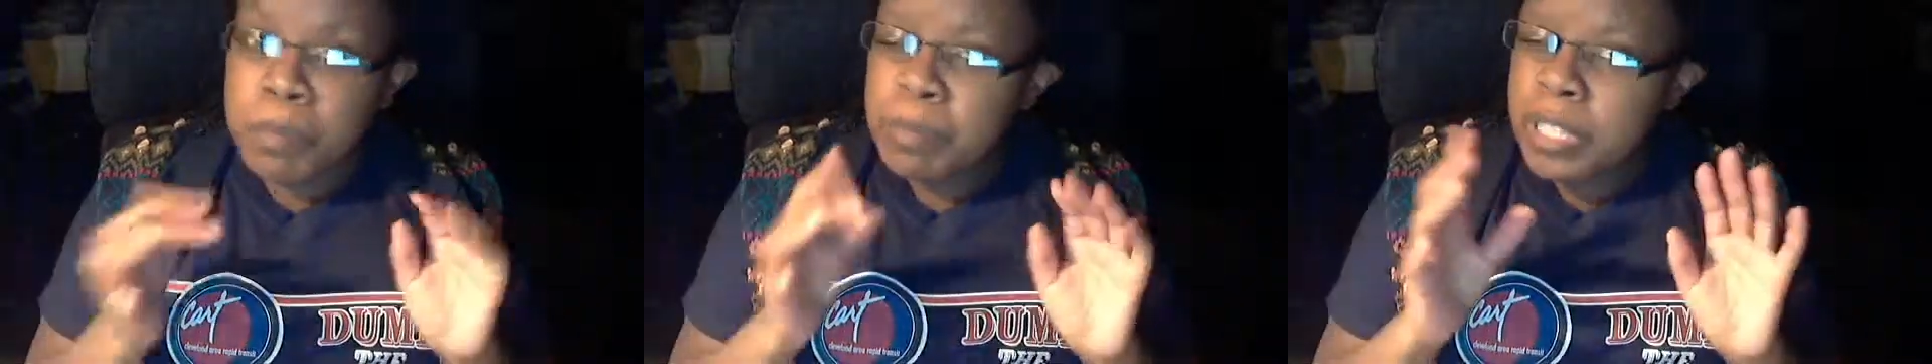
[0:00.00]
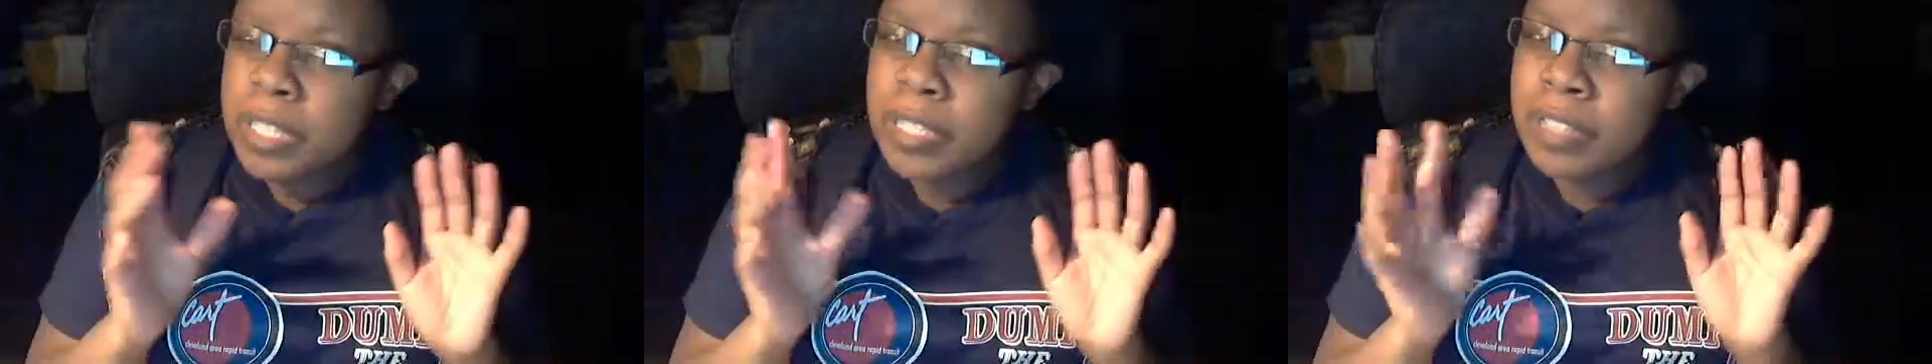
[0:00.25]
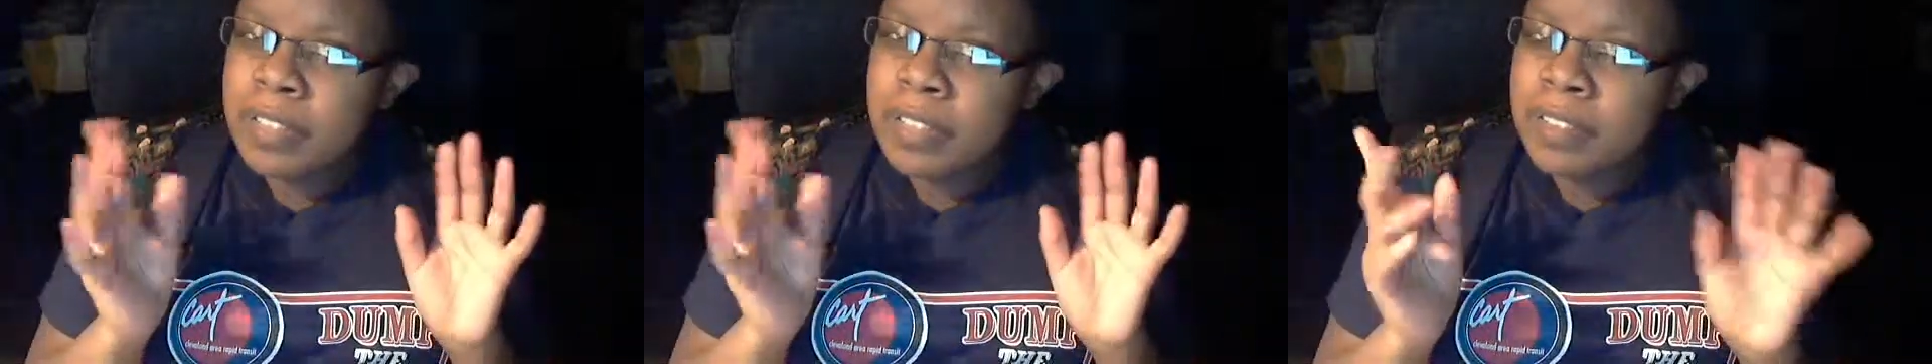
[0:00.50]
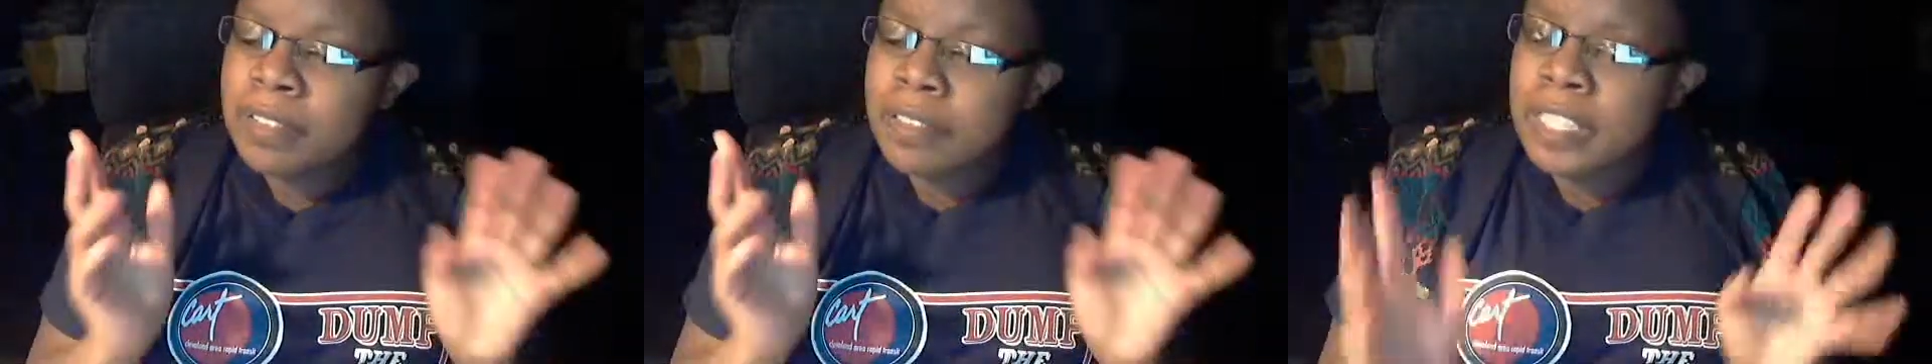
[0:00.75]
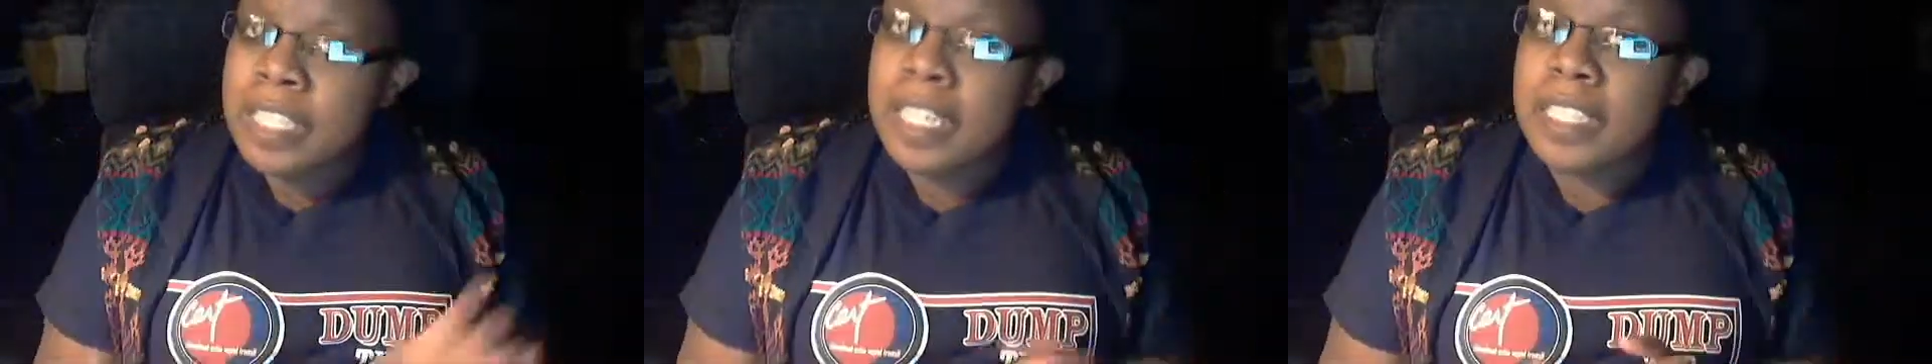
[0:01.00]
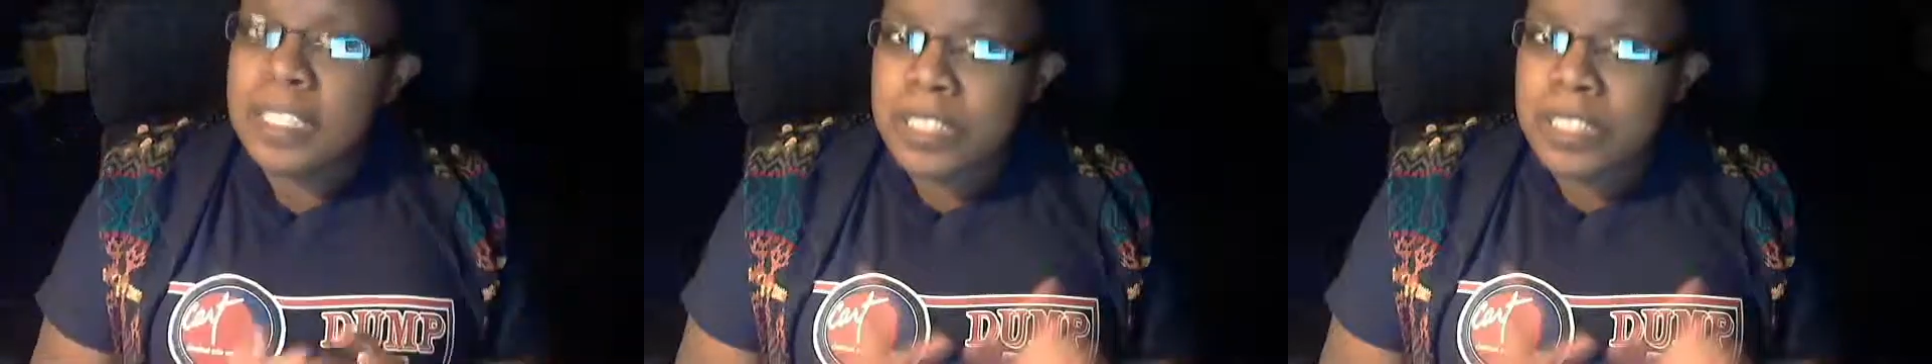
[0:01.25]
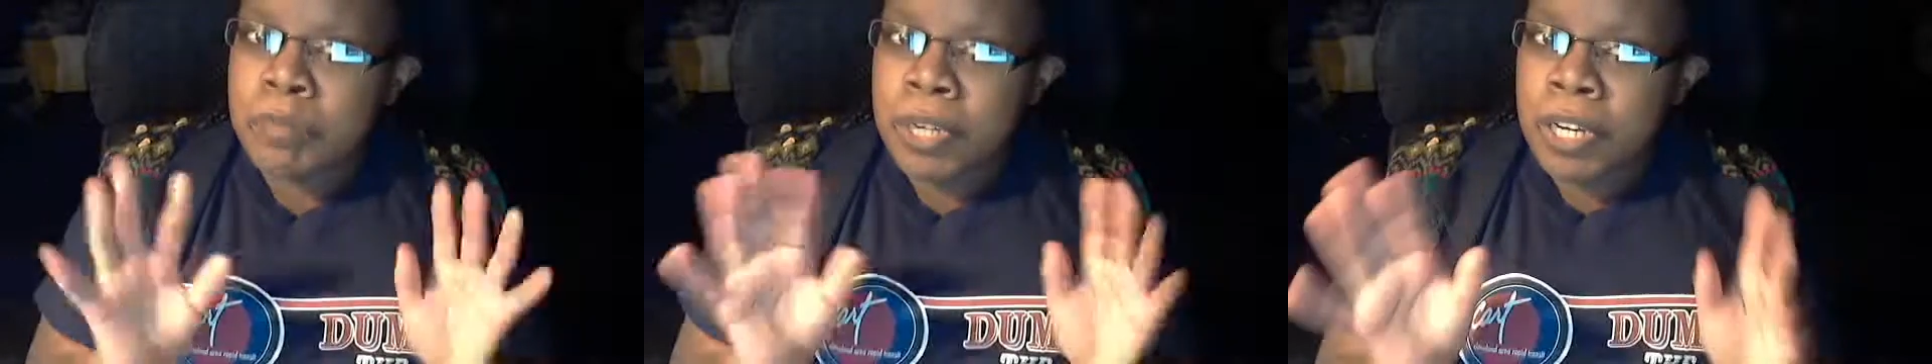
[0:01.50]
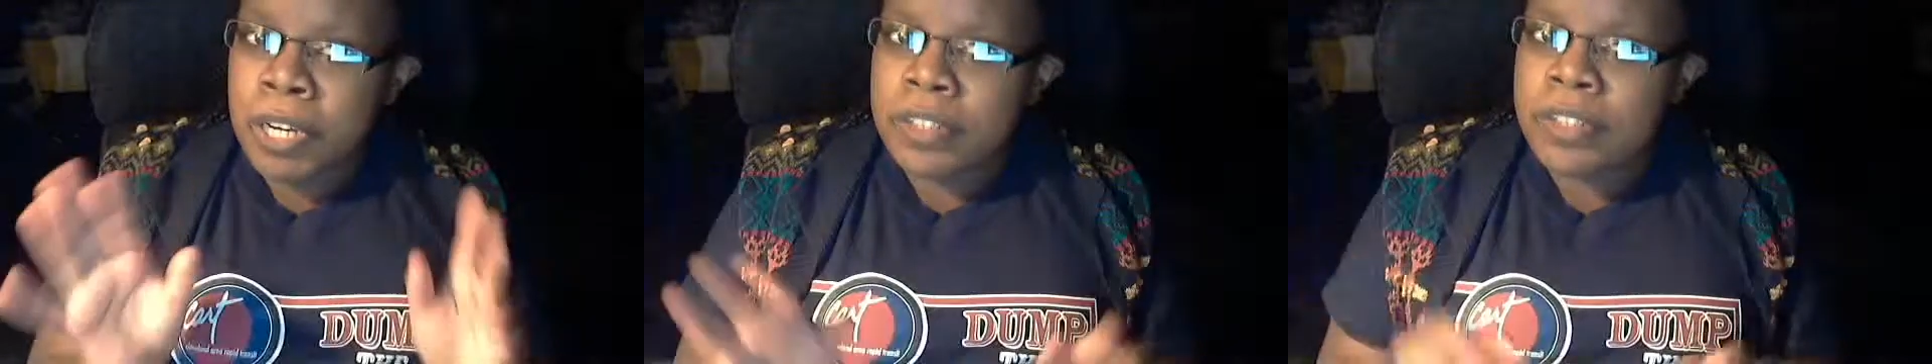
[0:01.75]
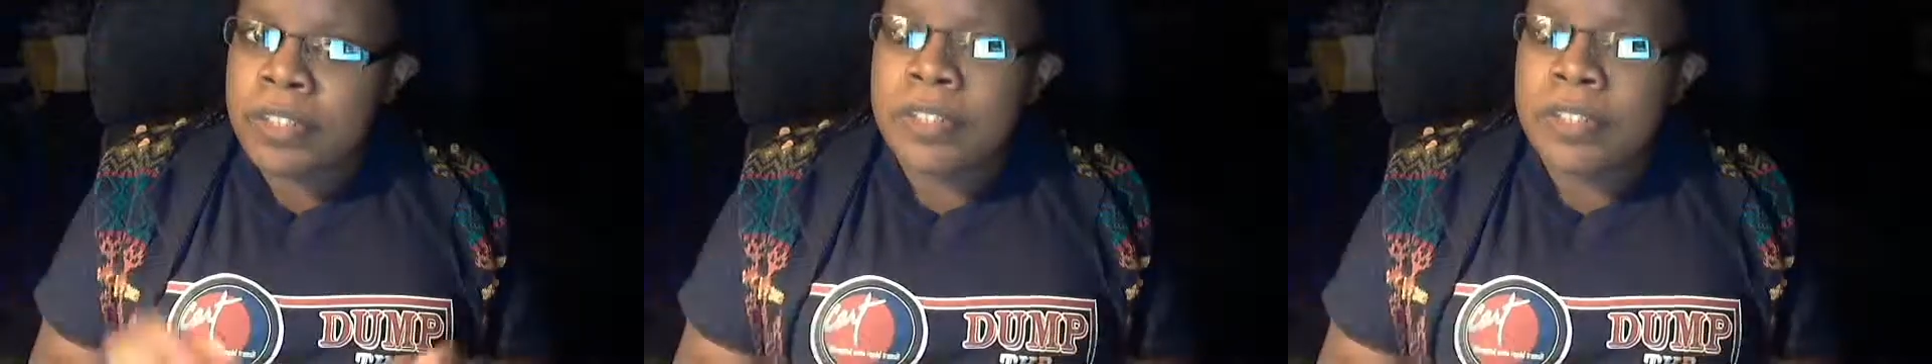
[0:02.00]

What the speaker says: be a little tense about it.